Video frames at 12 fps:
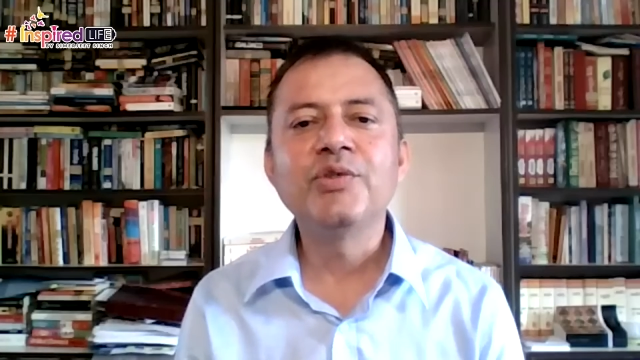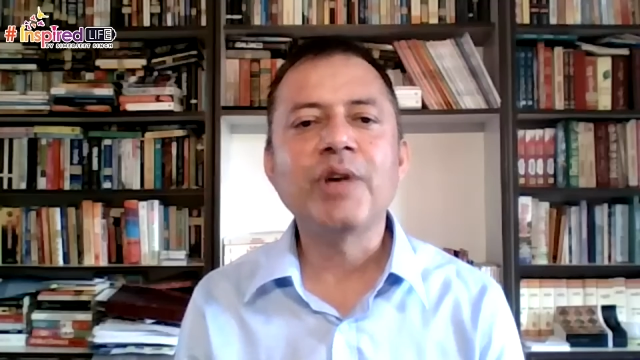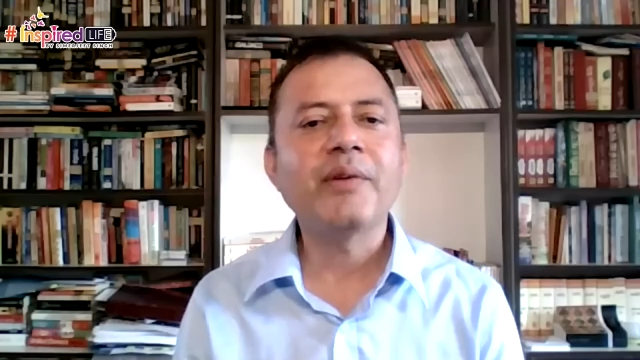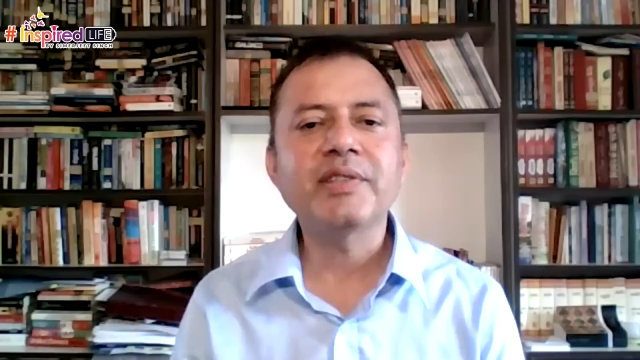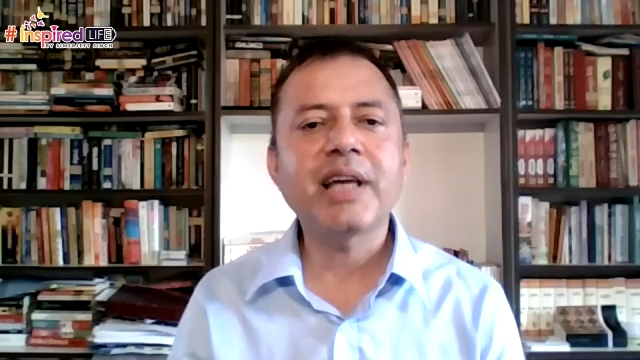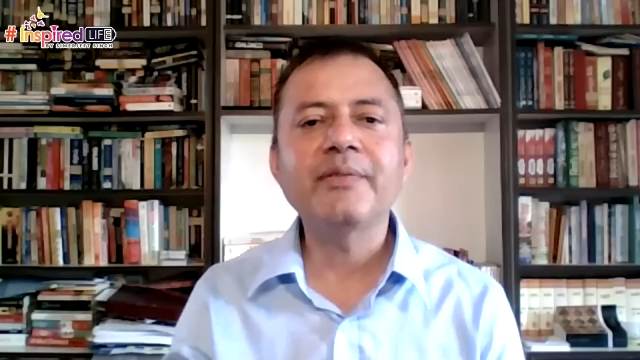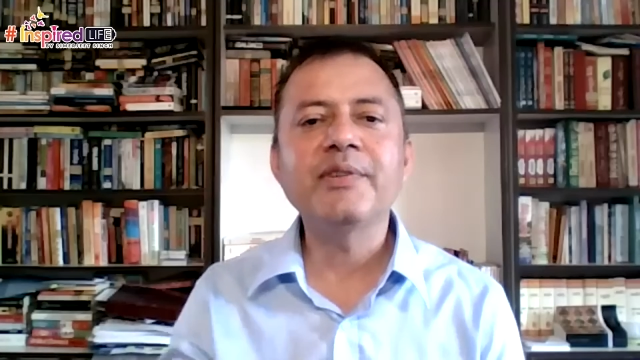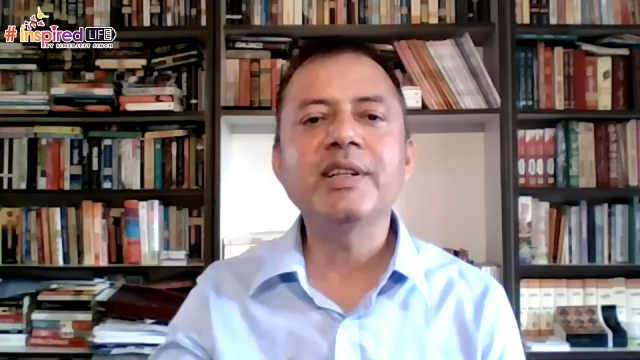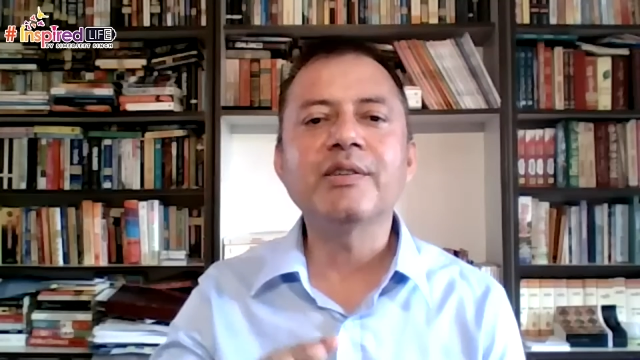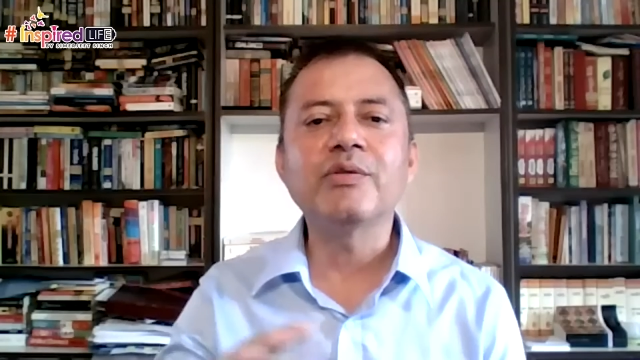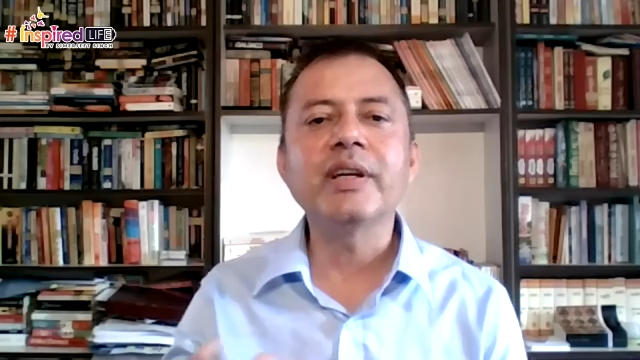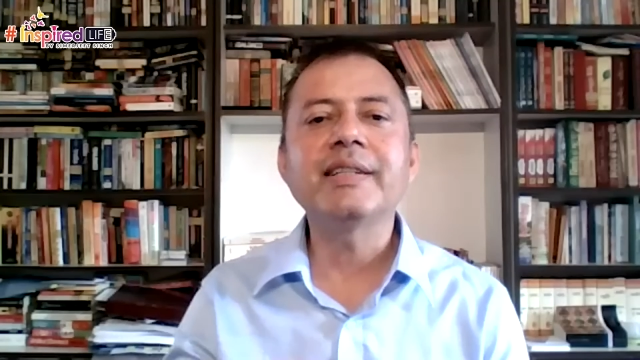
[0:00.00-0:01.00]
So I was
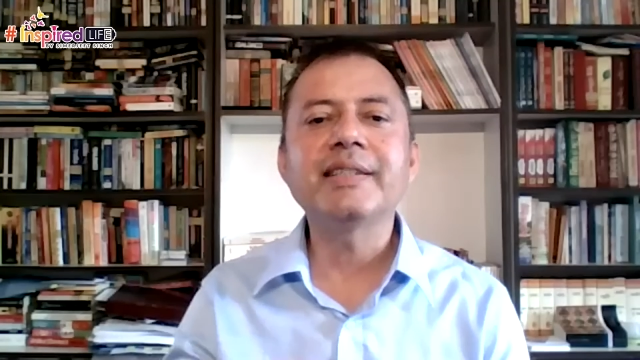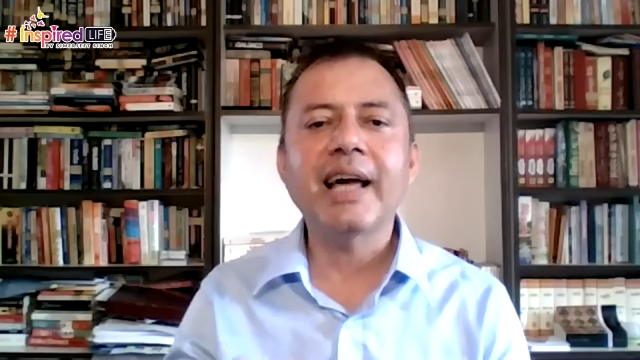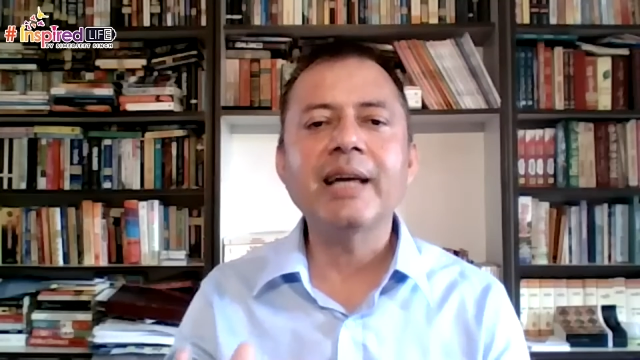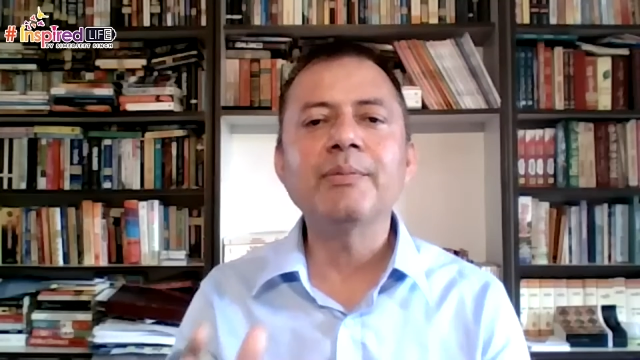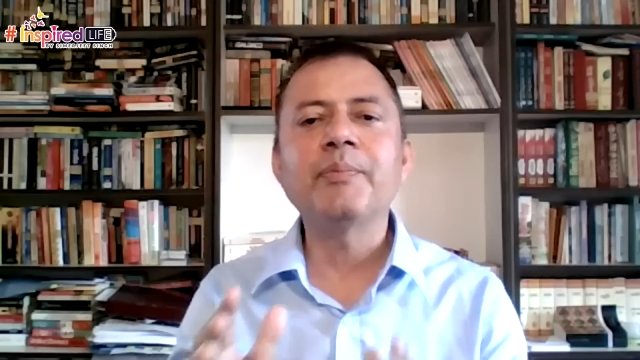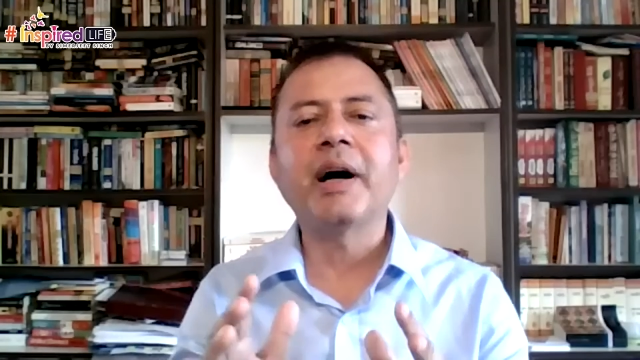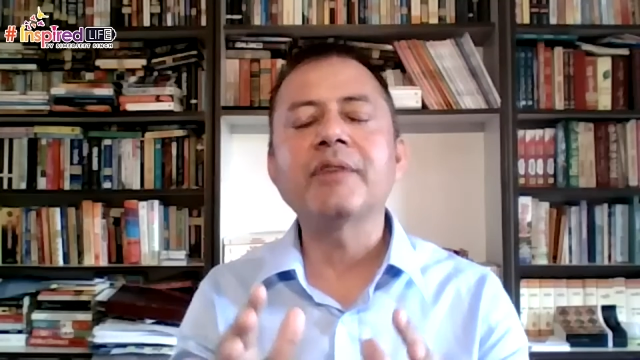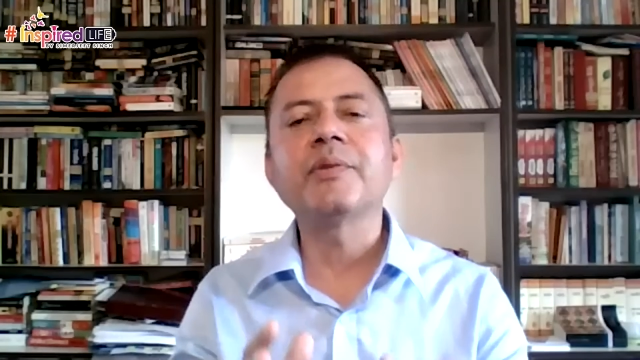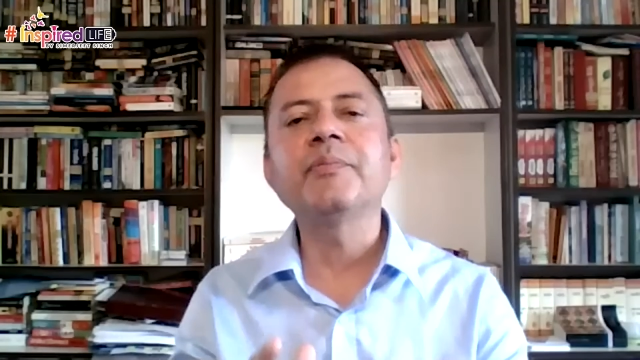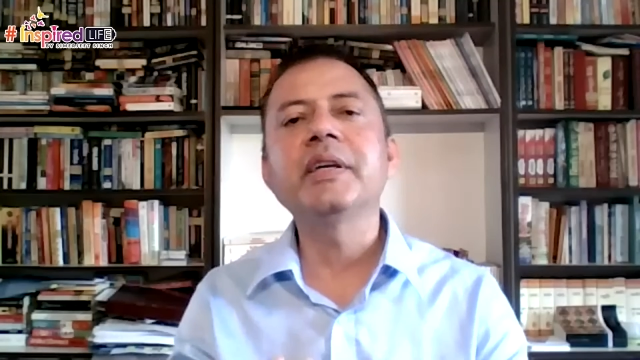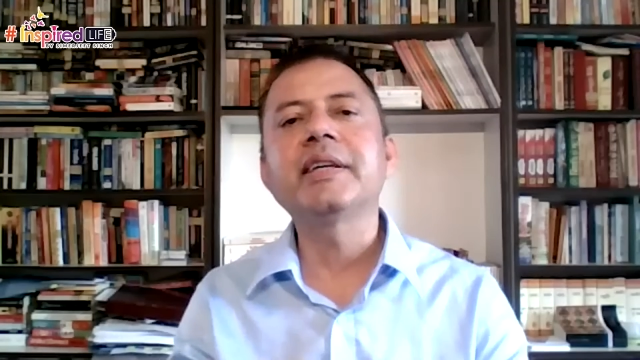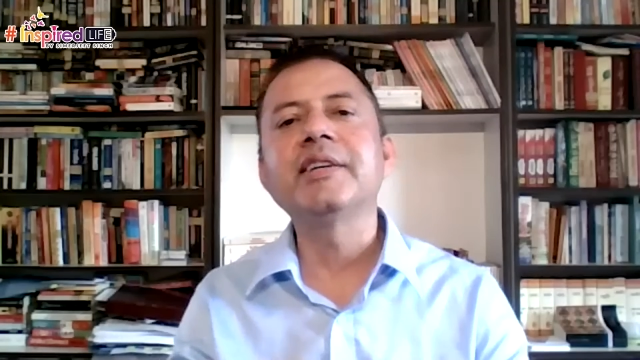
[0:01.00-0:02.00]
having a great time apart
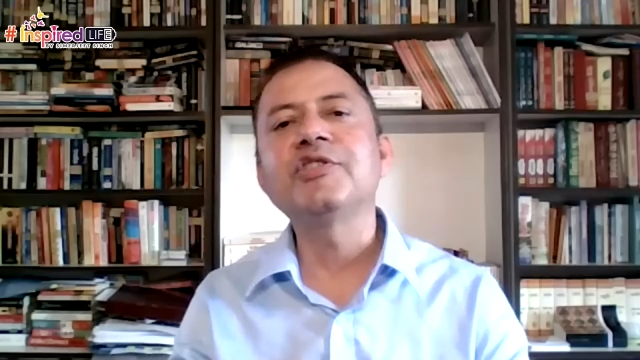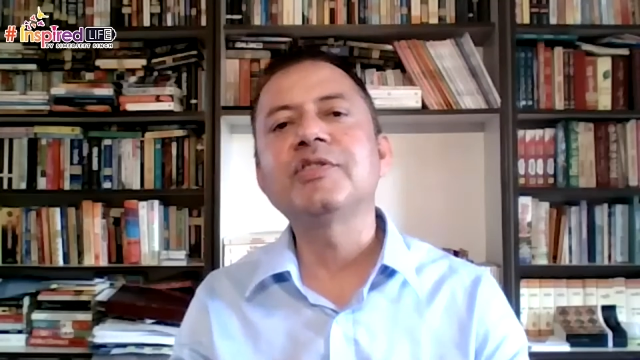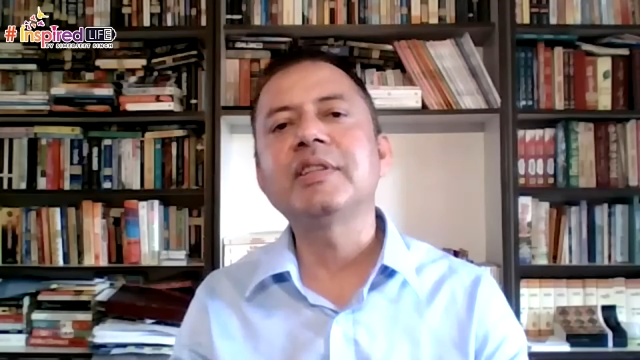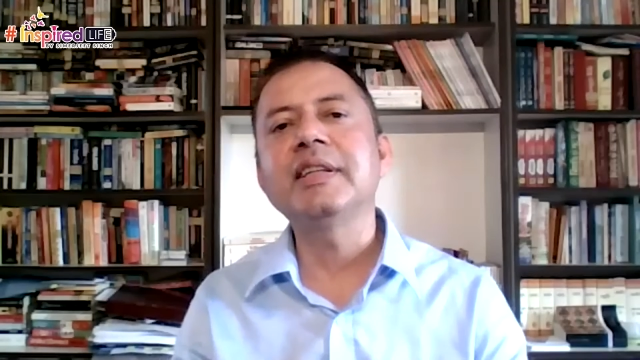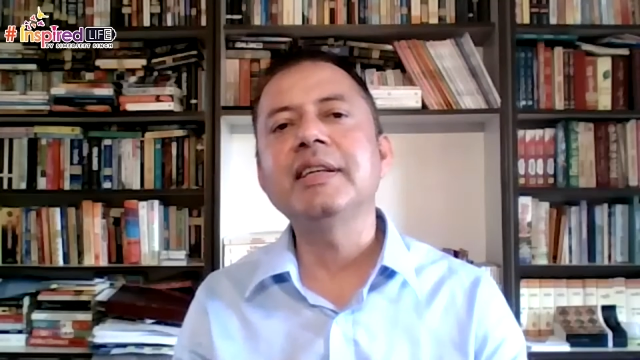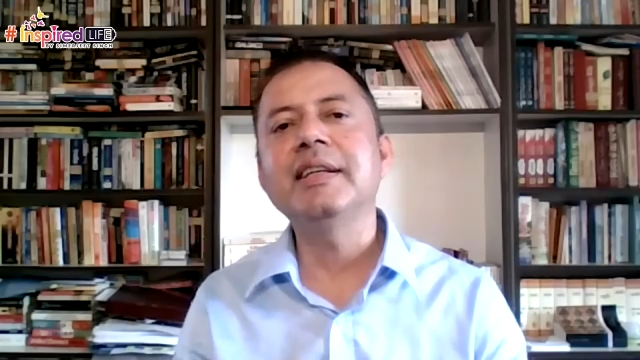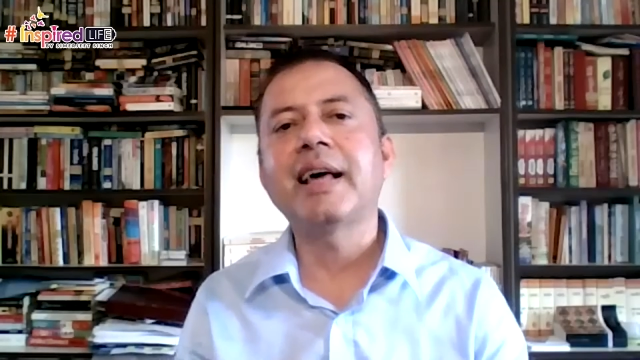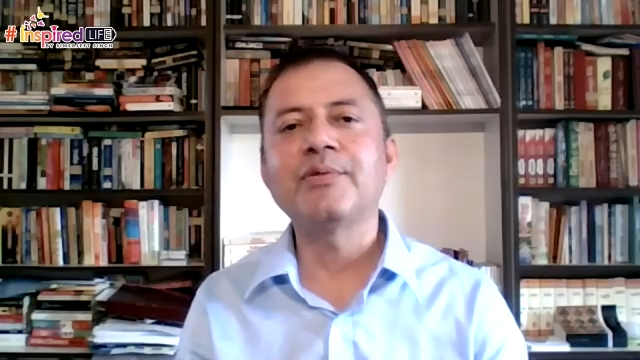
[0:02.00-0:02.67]
from making steel.